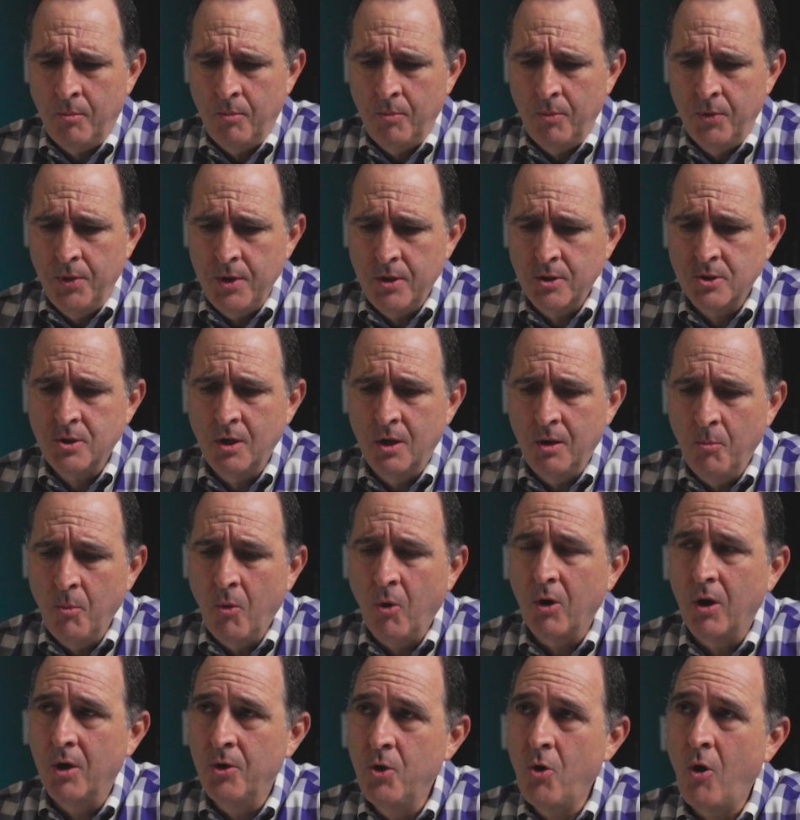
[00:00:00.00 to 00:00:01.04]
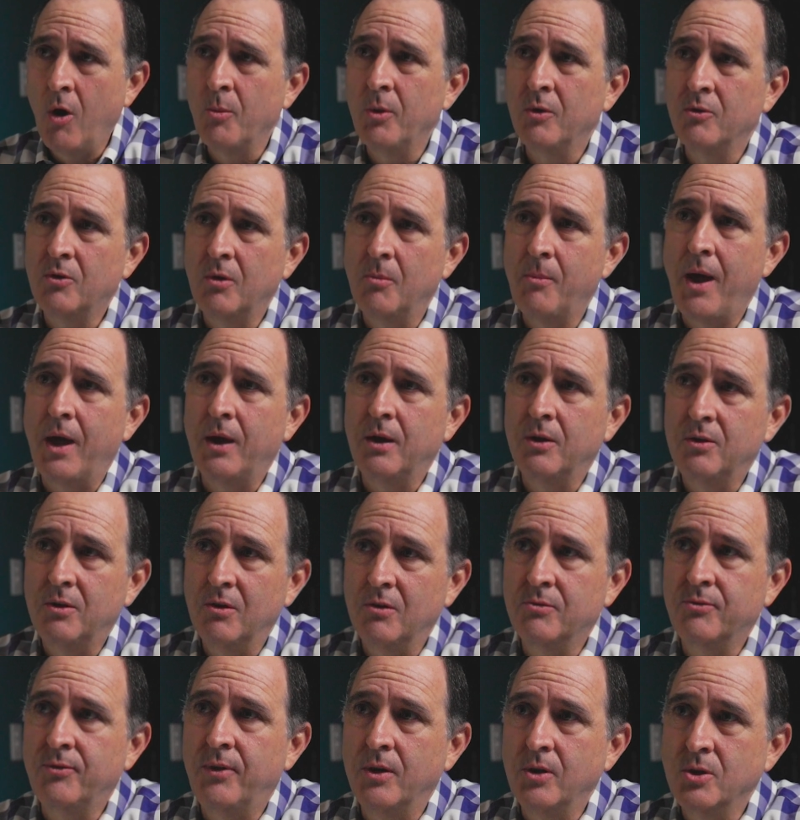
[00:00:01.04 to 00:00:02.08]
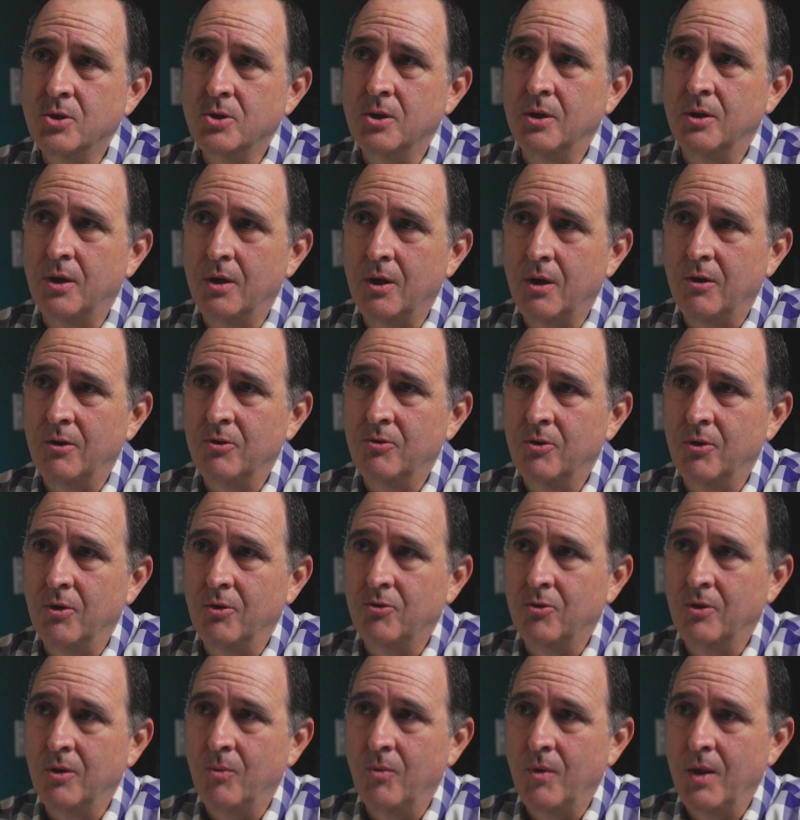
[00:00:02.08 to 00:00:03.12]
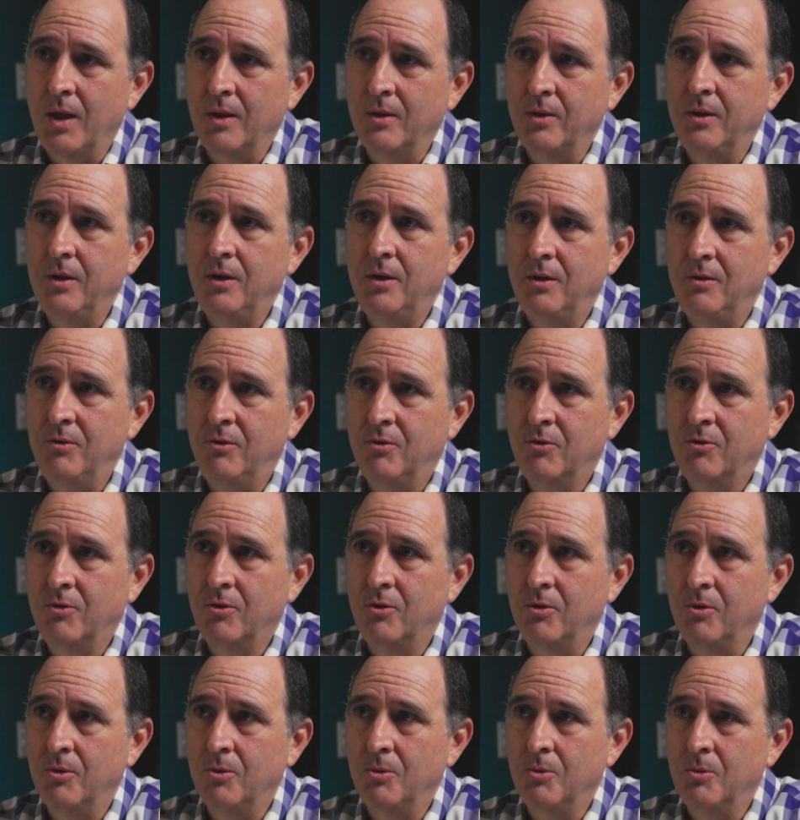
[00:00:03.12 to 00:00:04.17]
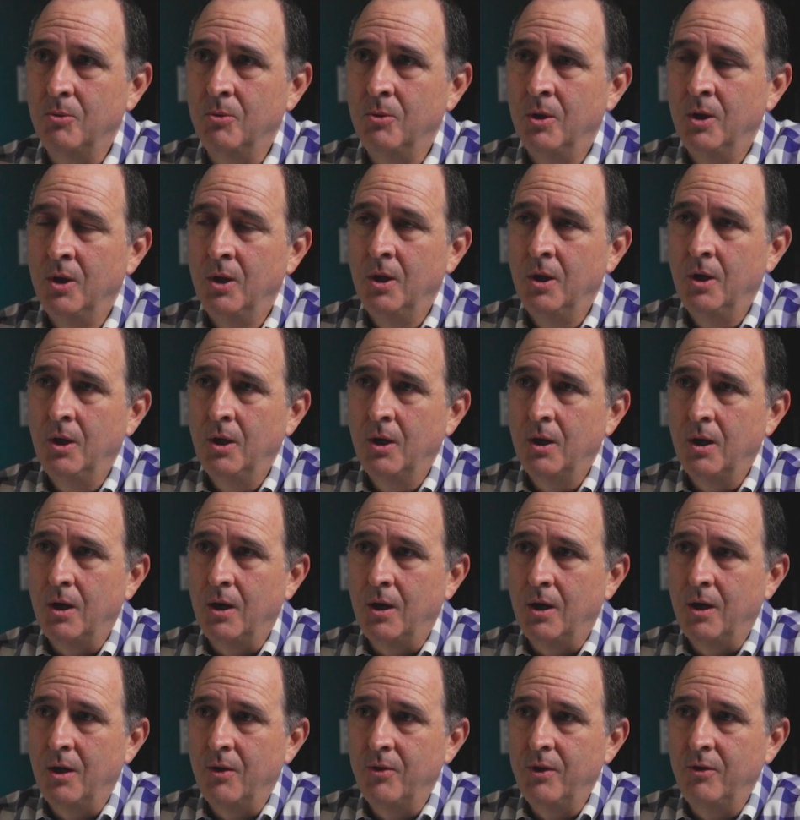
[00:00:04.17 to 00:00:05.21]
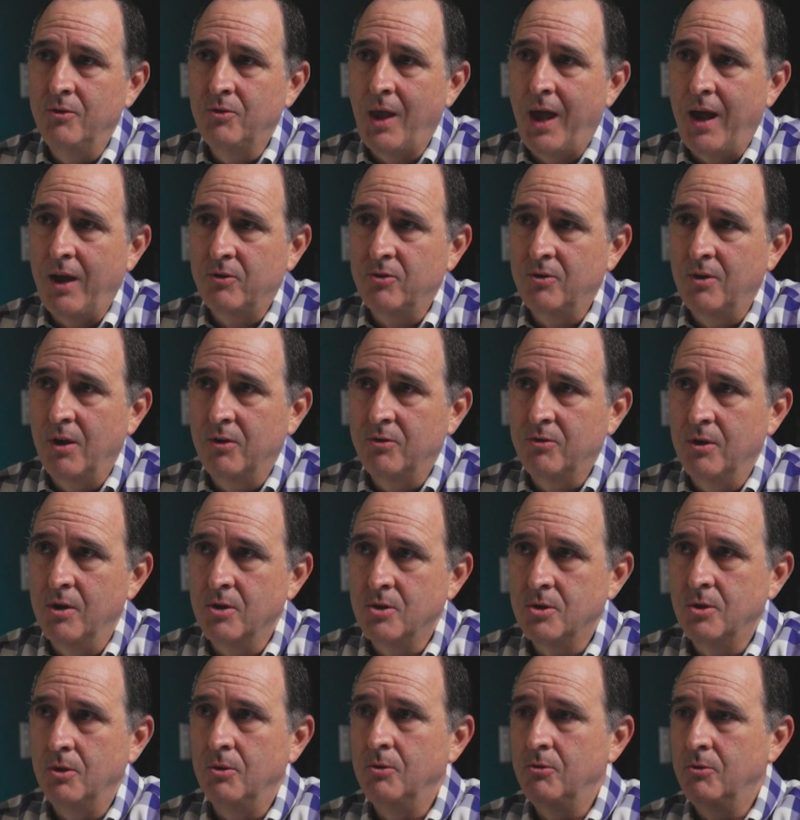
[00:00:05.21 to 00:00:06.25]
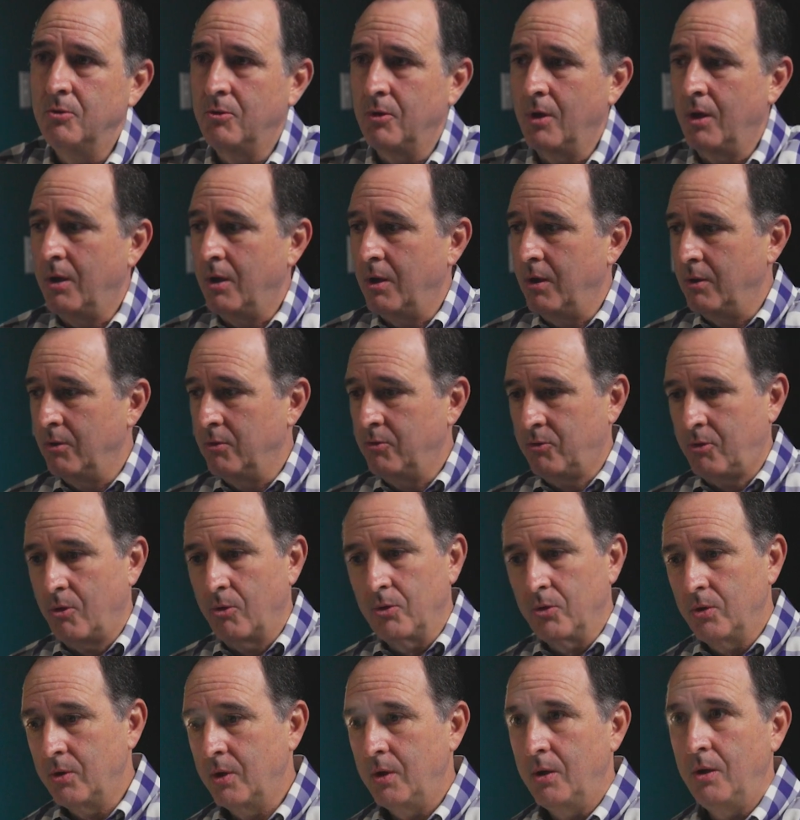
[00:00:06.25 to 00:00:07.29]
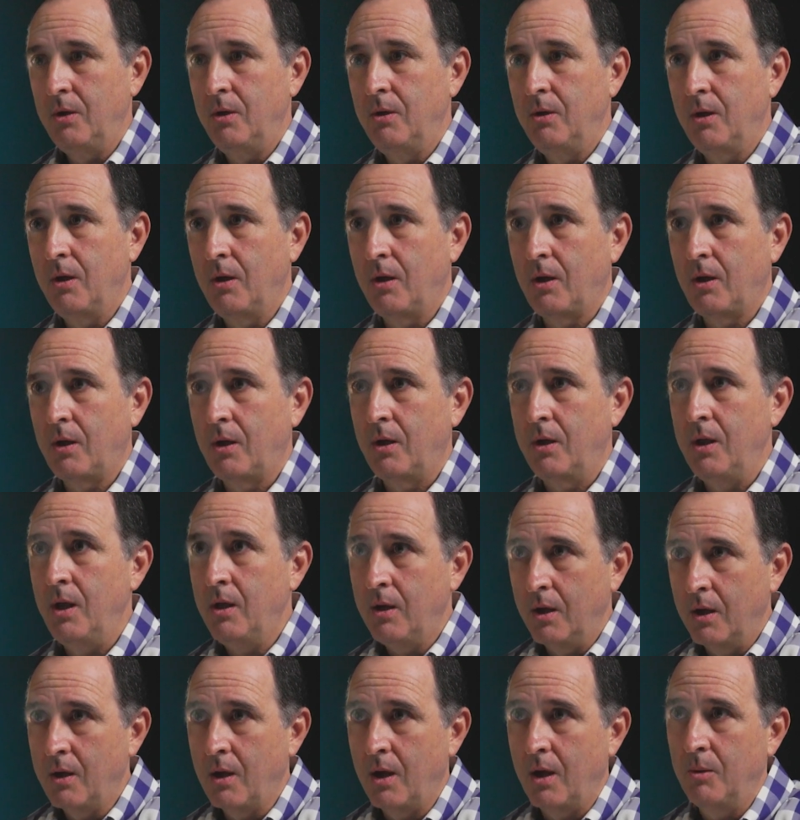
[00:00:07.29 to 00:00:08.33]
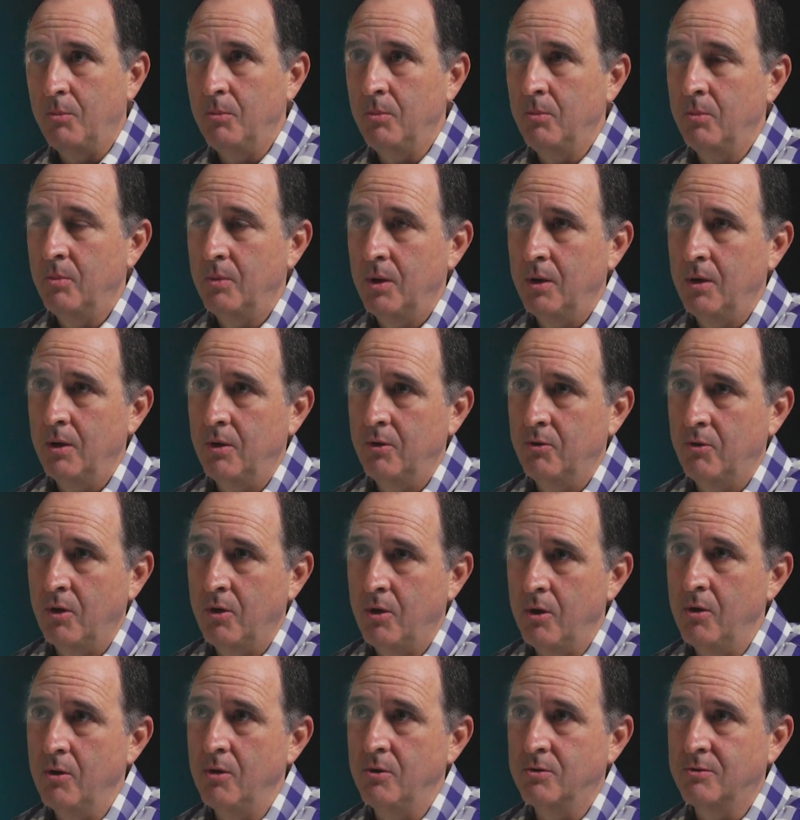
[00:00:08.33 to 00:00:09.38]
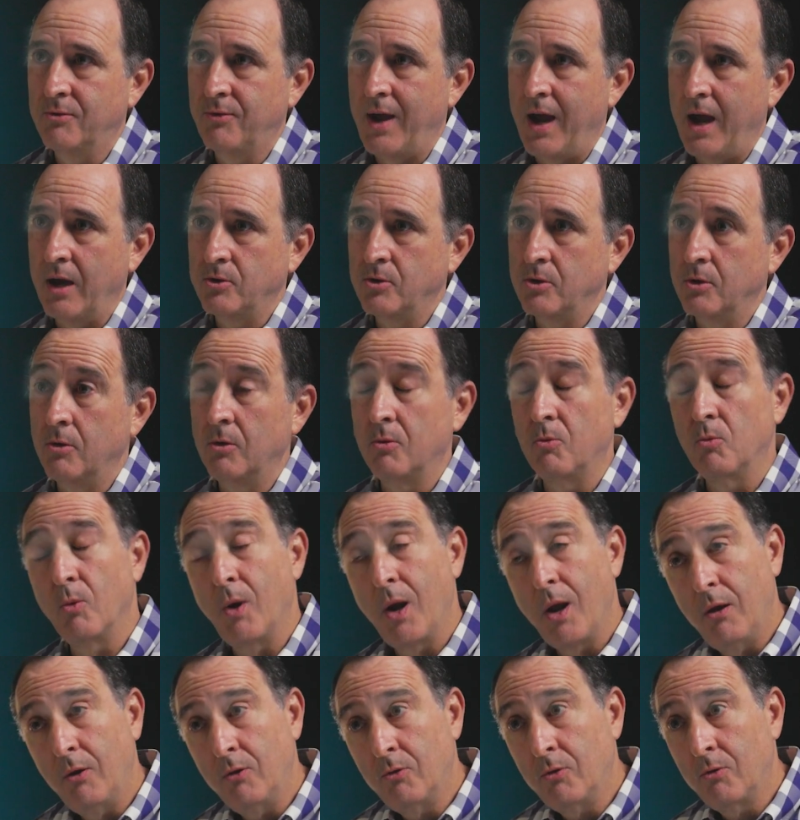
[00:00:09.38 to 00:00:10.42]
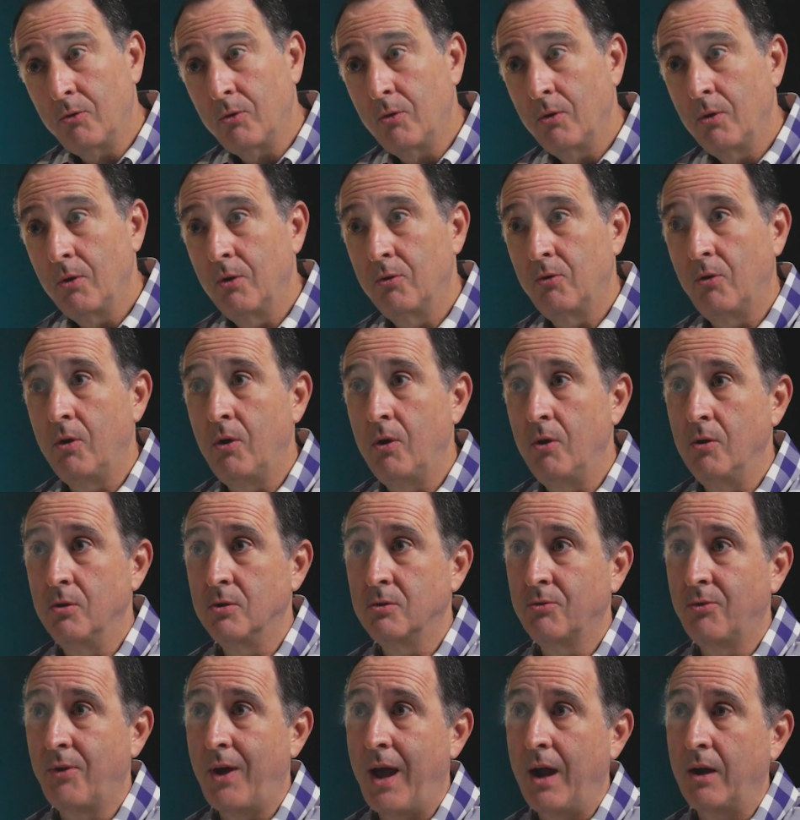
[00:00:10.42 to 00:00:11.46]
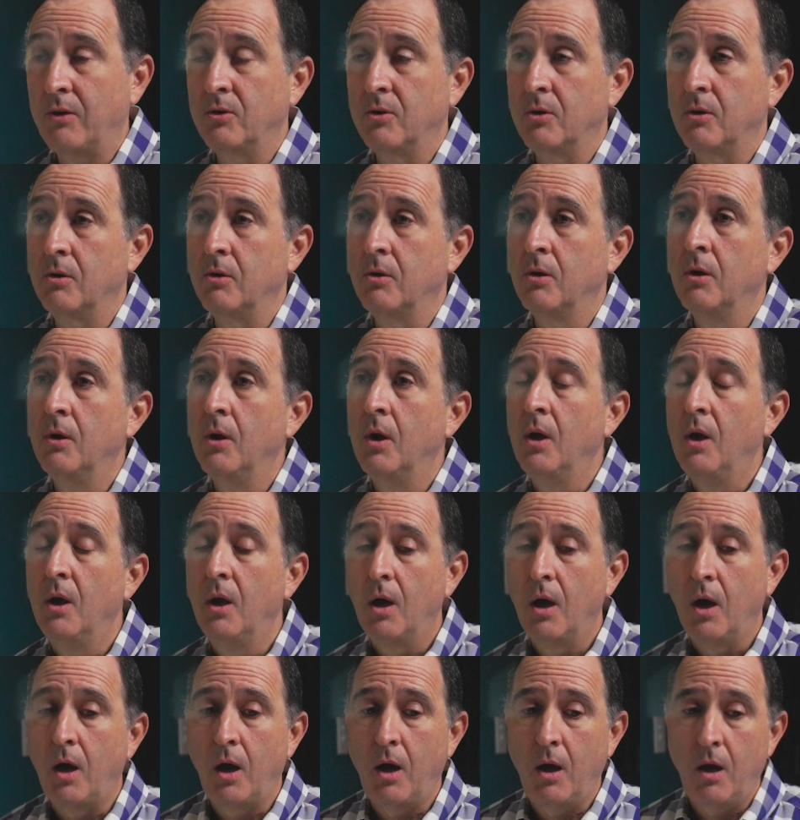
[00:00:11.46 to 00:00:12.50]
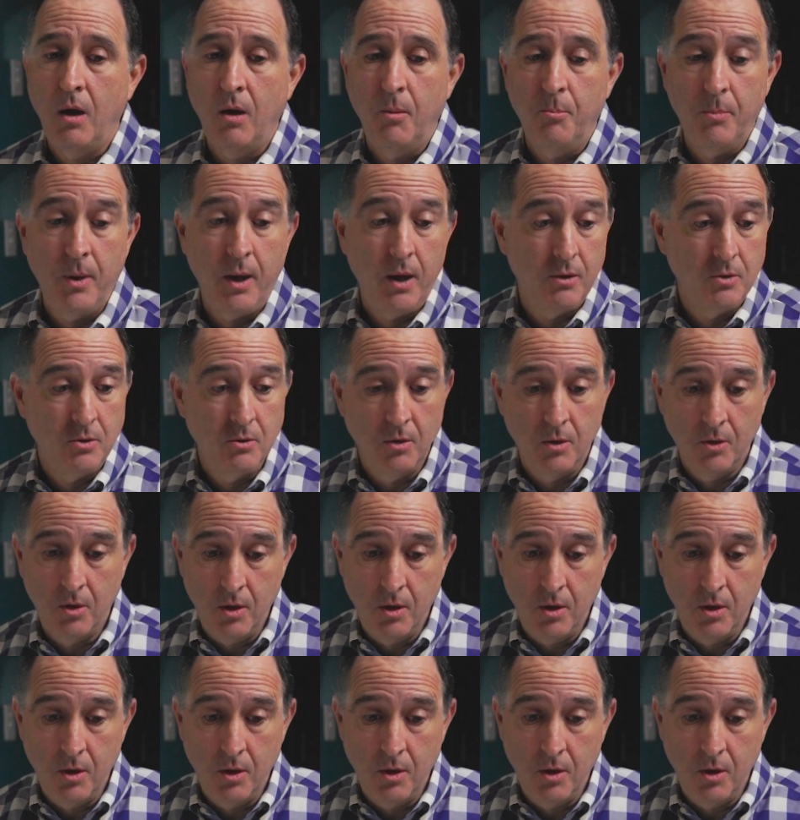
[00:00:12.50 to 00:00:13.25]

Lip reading: There's an enormous amount of dysfunction in our system that leads to these access issues. Certainly, income is a huge factor. Race is a huge factor. But